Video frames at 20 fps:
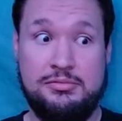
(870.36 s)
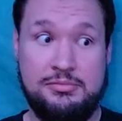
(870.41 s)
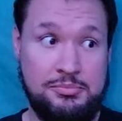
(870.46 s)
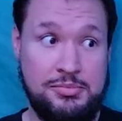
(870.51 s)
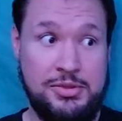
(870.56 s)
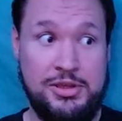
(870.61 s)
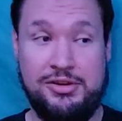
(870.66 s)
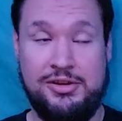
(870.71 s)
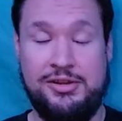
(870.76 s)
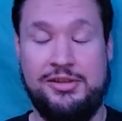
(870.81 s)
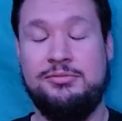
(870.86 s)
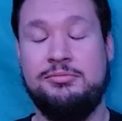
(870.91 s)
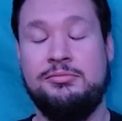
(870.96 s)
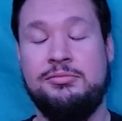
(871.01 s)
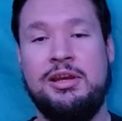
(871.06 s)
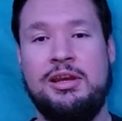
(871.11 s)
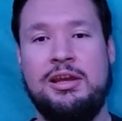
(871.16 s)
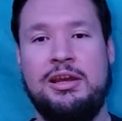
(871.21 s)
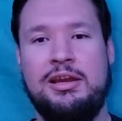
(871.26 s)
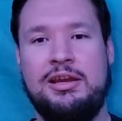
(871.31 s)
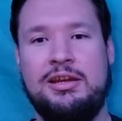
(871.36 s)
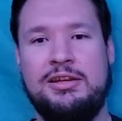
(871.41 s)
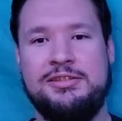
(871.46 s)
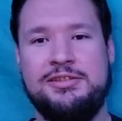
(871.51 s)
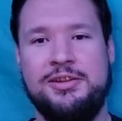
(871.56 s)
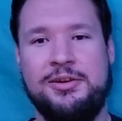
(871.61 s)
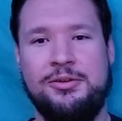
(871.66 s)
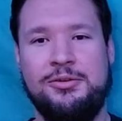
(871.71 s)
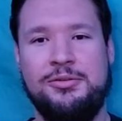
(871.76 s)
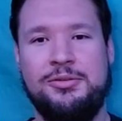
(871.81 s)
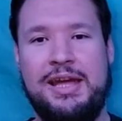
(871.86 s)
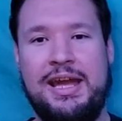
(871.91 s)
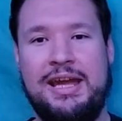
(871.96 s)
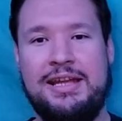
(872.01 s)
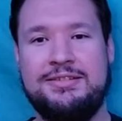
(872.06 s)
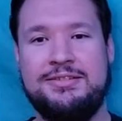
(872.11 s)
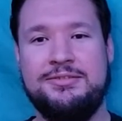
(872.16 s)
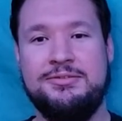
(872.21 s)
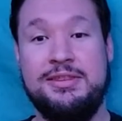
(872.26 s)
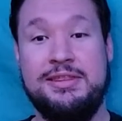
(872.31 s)
period. So
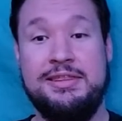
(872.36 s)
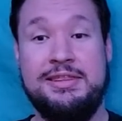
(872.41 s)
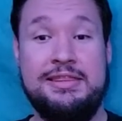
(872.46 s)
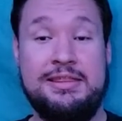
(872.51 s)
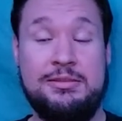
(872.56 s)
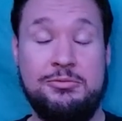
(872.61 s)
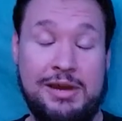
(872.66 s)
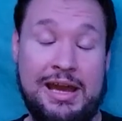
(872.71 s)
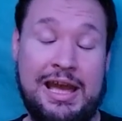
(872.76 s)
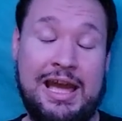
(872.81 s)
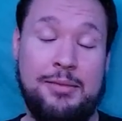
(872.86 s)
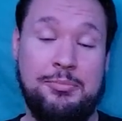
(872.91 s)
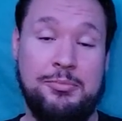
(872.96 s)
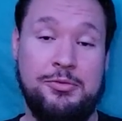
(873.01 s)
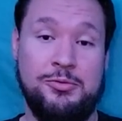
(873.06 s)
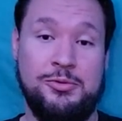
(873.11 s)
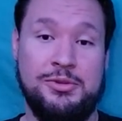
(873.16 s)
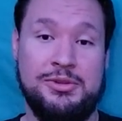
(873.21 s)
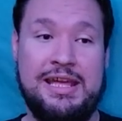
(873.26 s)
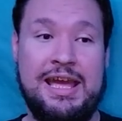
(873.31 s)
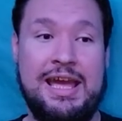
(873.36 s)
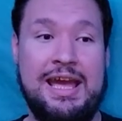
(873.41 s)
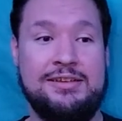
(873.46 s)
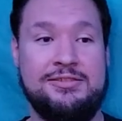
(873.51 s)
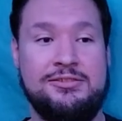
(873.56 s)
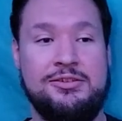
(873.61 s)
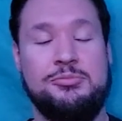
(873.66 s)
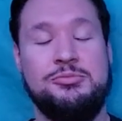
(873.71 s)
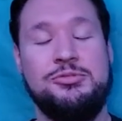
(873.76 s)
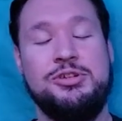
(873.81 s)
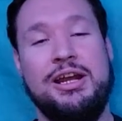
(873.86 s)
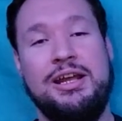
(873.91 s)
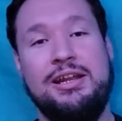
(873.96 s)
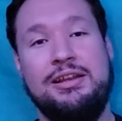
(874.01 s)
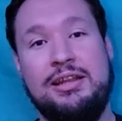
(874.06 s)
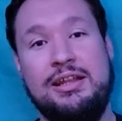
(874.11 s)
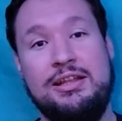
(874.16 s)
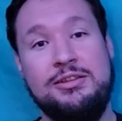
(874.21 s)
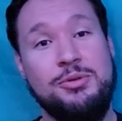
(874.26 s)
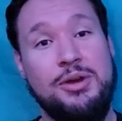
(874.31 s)
that's what happened with that. So
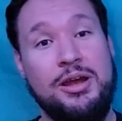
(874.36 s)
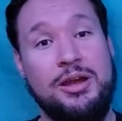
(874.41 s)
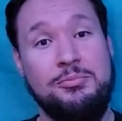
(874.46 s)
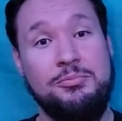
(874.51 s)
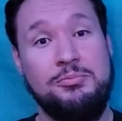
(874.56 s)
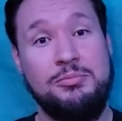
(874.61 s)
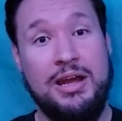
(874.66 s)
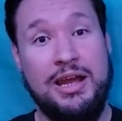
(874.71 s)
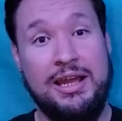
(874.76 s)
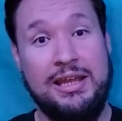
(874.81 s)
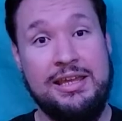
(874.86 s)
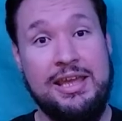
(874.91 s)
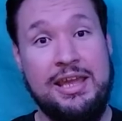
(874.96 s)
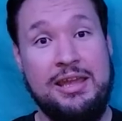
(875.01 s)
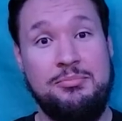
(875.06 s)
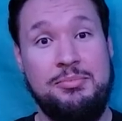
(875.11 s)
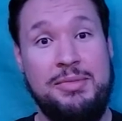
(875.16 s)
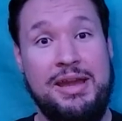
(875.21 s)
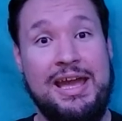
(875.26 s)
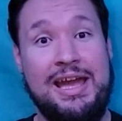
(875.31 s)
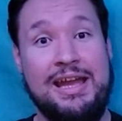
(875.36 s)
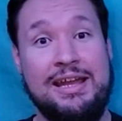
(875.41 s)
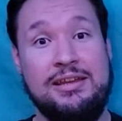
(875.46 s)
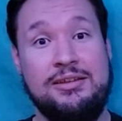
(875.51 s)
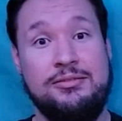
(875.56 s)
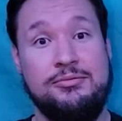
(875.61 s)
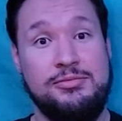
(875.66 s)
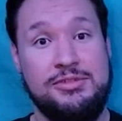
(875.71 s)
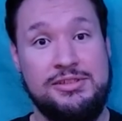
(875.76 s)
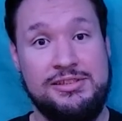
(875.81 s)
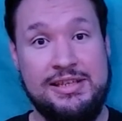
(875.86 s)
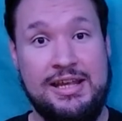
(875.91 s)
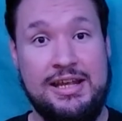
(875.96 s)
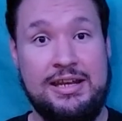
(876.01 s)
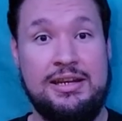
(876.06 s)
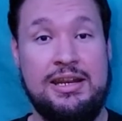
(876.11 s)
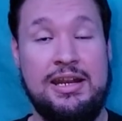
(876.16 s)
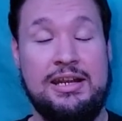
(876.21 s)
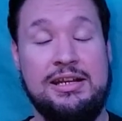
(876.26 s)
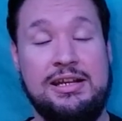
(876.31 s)
that's why I came back and
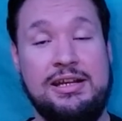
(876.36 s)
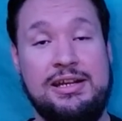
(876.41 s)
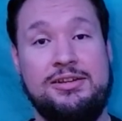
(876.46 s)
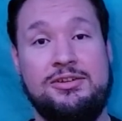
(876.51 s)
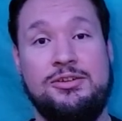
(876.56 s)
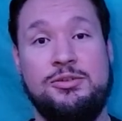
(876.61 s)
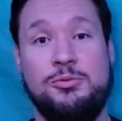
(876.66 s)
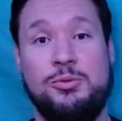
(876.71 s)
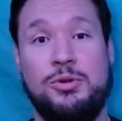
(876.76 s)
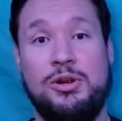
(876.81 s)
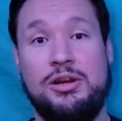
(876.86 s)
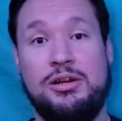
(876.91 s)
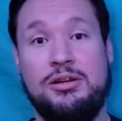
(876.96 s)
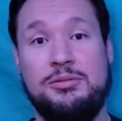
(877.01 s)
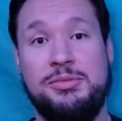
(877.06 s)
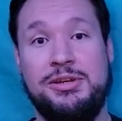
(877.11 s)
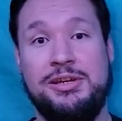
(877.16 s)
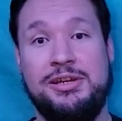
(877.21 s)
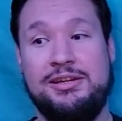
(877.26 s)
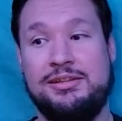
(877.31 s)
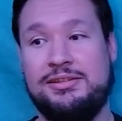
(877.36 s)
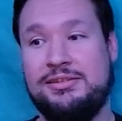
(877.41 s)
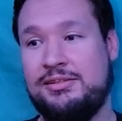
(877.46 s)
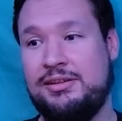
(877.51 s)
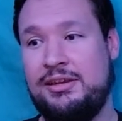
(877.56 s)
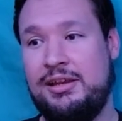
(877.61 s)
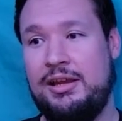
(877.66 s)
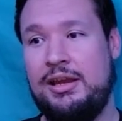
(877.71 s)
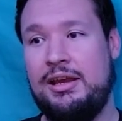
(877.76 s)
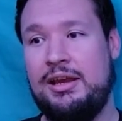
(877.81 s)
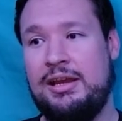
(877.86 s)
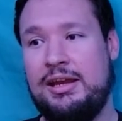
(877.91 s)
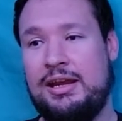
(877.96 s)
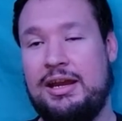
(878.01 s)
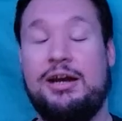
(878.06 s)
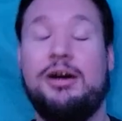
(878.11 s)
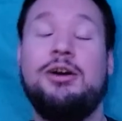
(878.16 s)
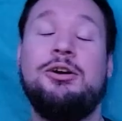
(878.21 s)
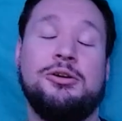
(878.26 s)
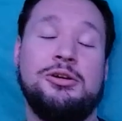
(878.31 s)
decided I needed to work, because
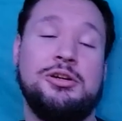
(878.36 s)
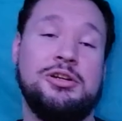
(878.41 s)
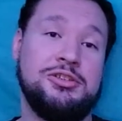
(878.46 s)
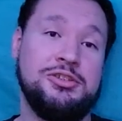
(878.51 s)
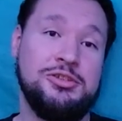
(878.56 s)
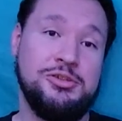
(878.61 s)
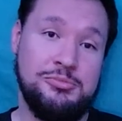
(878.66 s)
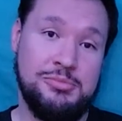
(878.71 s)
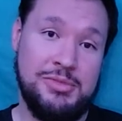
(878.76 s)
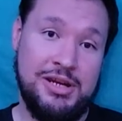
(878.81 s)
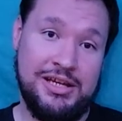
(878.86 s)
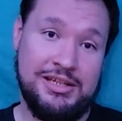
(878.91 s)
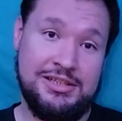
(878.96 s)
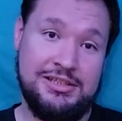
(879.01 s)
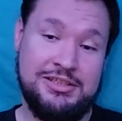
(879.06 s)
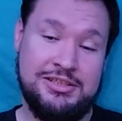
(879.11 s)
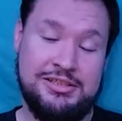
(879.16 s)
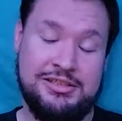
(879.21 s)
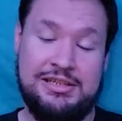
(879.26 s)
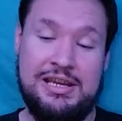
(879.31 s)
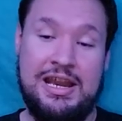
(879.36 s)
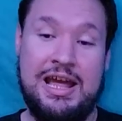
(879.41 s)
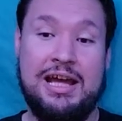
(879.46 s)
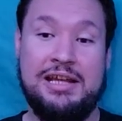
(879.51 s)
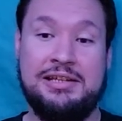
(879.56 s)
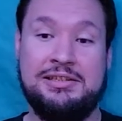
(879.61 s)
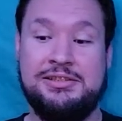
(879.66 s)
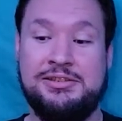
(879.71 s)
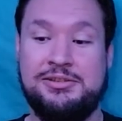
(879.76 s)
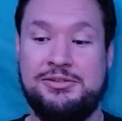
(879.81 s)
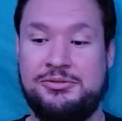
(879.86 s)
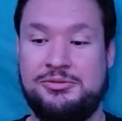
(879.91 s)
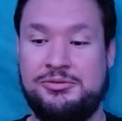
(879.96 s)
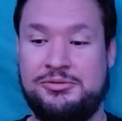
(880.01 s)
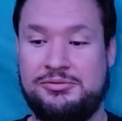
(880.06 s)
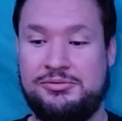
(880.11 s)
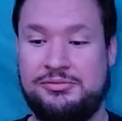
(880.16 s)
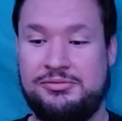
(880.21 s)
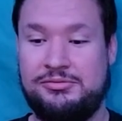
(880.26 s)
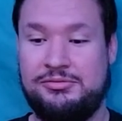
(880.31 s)
I owe her too much not
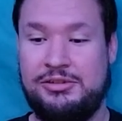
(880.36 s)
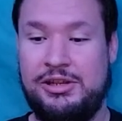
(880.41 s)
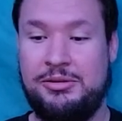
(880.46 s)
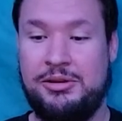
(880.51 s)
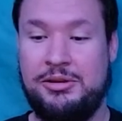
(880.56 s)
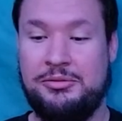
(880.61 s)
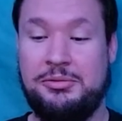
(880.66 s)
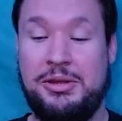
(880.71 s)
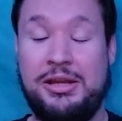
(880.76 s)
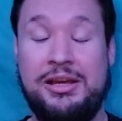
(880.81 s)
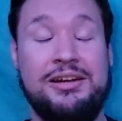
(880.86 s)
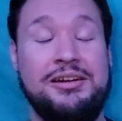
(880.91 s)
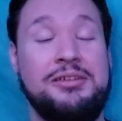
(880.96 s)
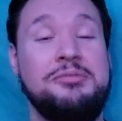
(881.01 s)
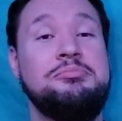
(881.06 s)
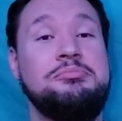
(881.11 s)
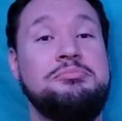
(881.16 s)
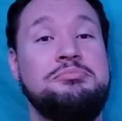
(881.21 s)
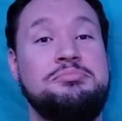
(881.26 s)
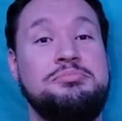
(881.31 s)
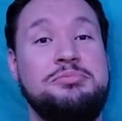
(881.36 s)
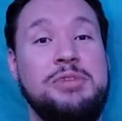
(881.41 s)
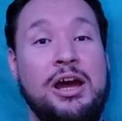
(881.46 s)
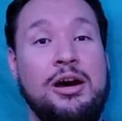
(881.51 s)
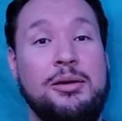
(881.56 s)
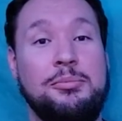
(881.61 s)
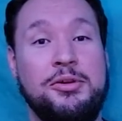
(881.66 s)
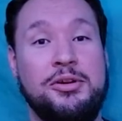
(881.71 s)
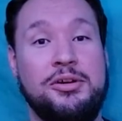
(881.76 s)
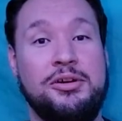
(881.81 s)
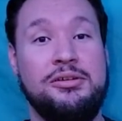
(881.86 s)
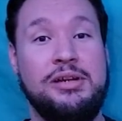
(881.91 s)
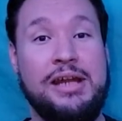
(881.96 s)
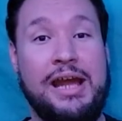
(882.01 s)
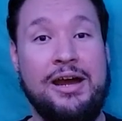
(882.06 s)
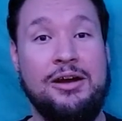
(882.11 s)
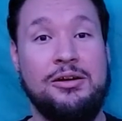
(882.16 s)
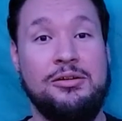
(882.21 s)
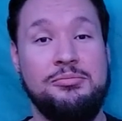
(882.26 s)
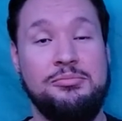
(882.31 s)
to help her
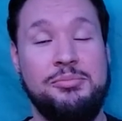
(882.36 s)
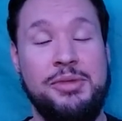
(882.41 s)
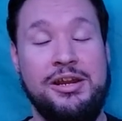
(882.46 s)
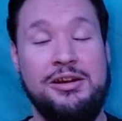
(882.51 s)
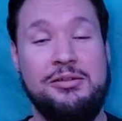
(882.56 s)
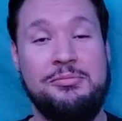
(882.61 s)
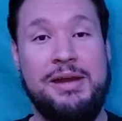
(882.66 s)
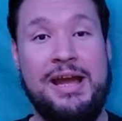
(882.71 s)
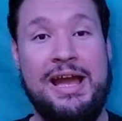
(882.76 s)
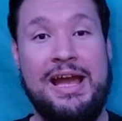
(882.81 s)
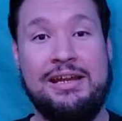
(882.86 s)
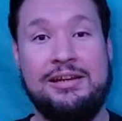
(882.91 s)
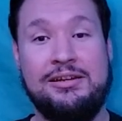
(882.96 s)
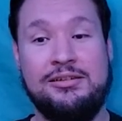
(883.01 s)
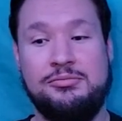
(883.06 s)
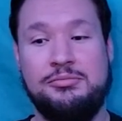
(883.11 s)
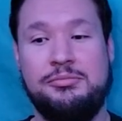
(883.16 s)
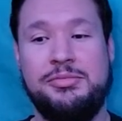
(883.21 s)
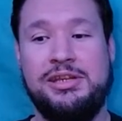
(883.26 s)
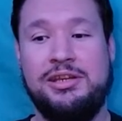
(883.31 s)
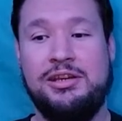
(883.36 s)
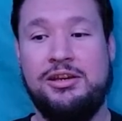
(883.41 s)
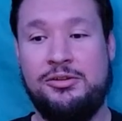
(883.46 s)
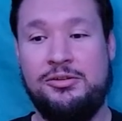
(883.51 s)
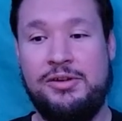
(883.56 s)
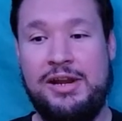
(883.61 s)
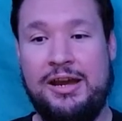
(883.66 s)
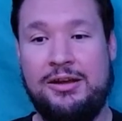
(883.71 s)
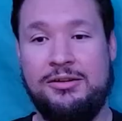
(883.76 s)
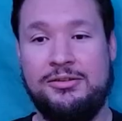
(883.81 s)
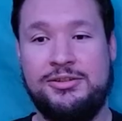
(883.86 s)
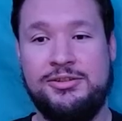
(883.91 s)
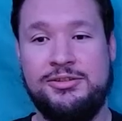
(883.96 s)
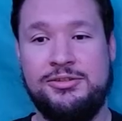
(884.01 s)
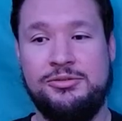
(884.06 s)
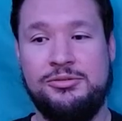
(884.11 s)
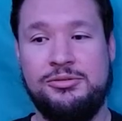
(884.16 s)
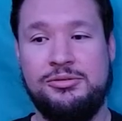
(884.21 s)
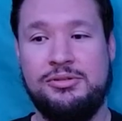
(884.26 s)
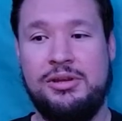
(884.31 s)
out and pay her back and be around
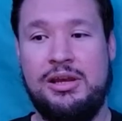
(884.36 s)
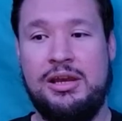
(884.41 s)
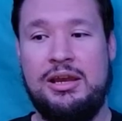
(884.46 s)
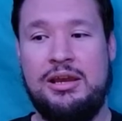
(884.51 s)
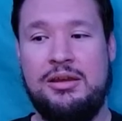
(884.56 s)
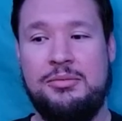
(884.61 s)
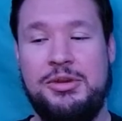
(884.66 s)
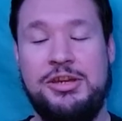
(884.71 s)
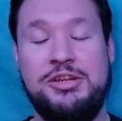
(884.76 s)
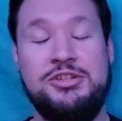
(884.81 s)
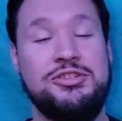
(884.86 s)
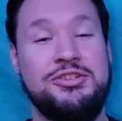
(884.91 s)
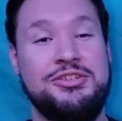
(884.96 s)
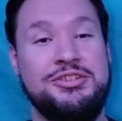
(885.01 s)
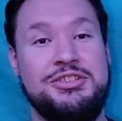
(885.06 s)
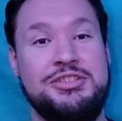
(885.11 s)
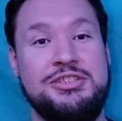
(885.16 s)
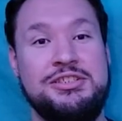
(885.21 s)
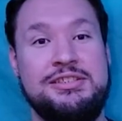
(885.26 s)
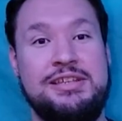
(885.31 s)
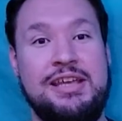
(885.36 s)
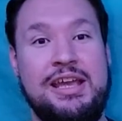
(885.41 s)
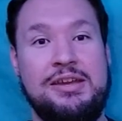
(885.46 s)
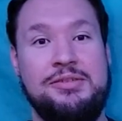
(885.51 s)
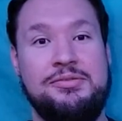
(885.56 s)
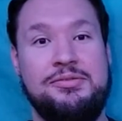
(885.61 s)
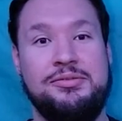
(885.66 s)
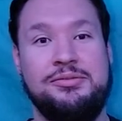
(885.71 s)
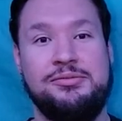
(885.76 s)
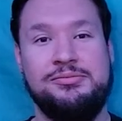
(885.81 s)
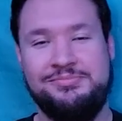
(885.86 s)
to make sure she's safe.